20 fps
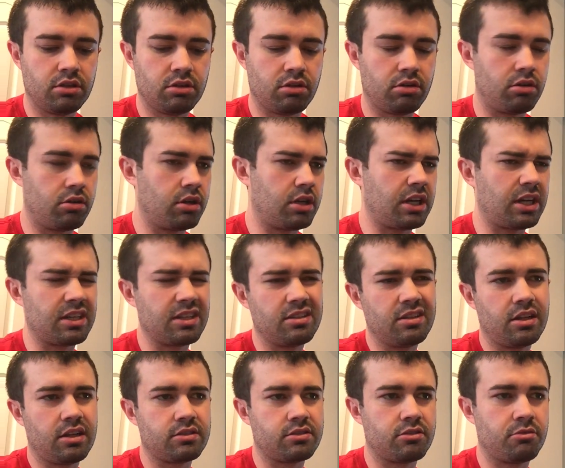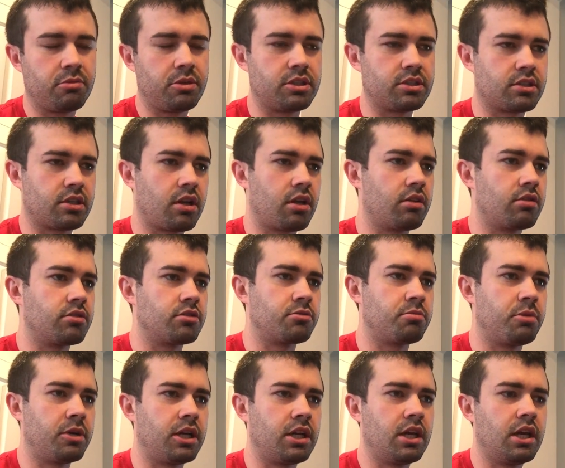or not so much colors,
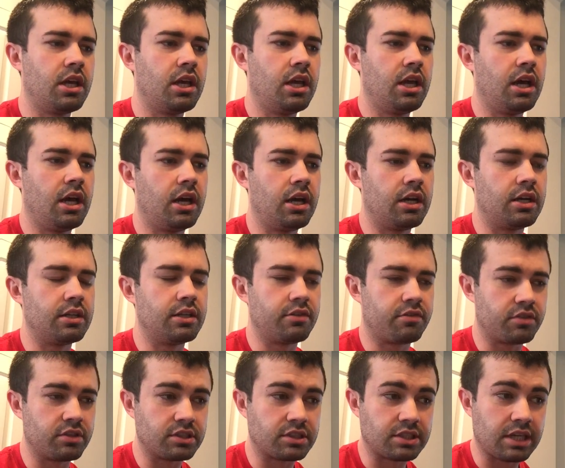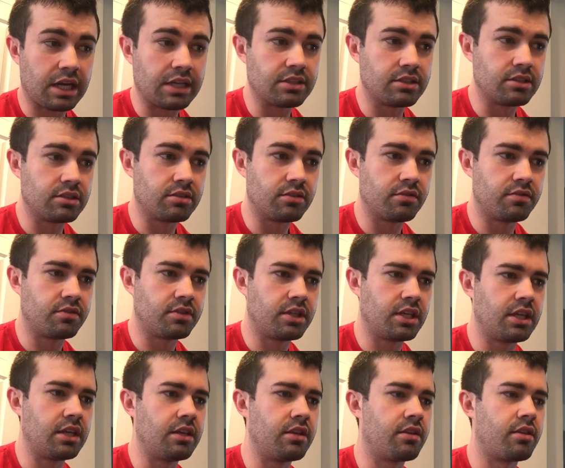but different sizes of
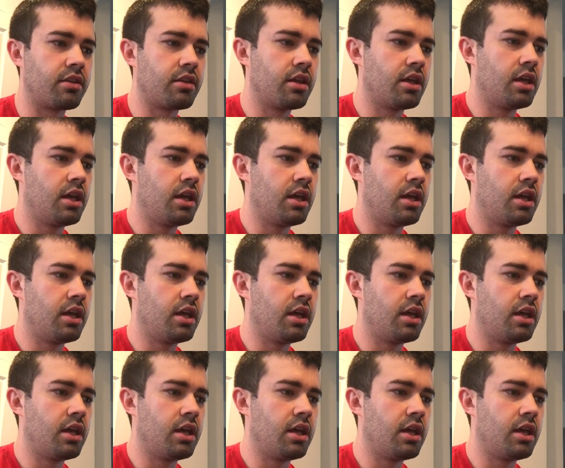teeth,